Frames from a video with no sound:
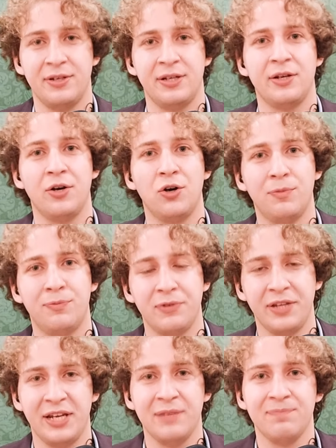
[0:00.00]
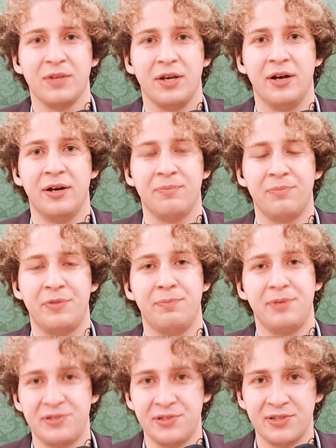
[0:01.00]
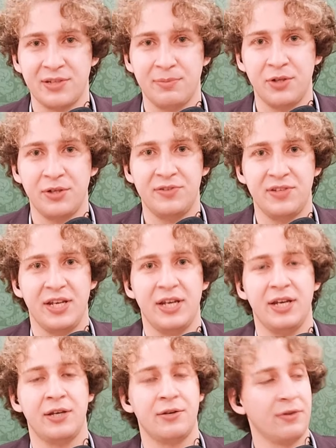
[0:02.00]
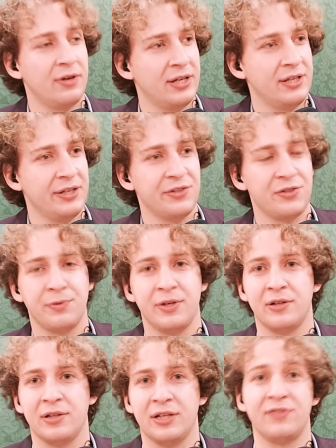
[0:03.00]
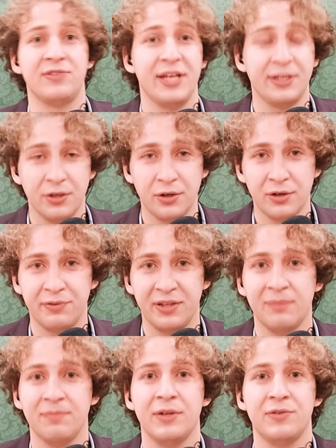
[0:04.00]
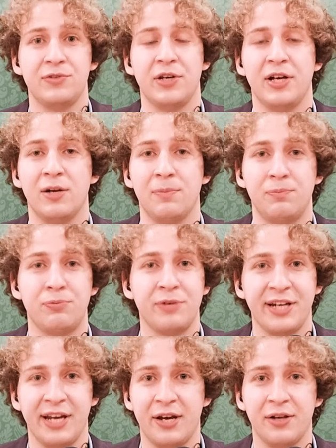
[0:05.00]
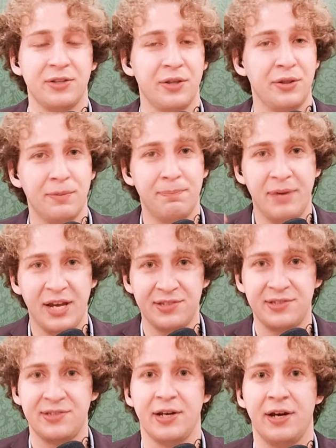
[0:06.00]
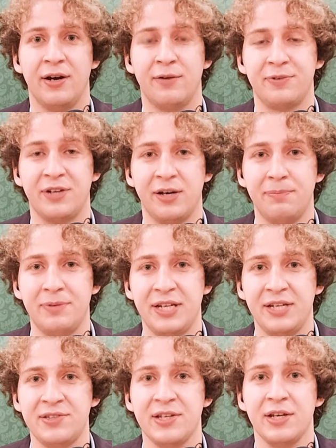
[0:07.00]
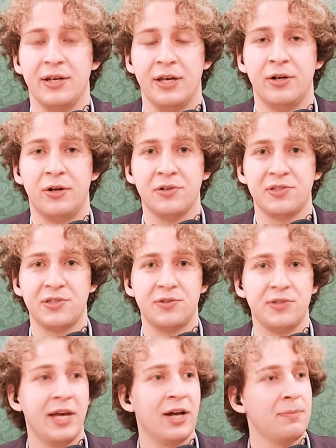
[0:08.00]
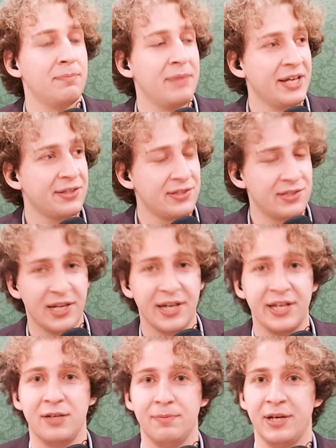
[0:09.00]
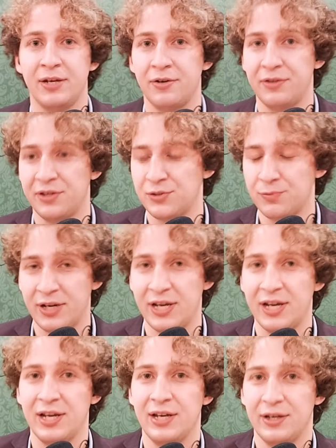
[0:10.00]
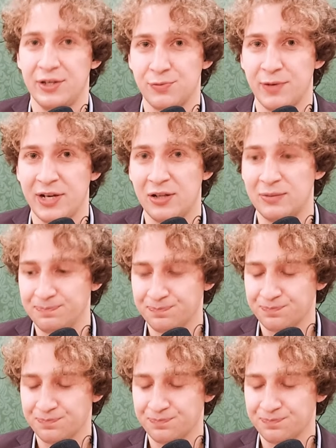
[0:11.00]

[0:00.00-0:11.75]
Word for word: And hopefully, uh, the business community and our audience will uh, take note of them to help bring out the best of companies and also to help make society better this way as well.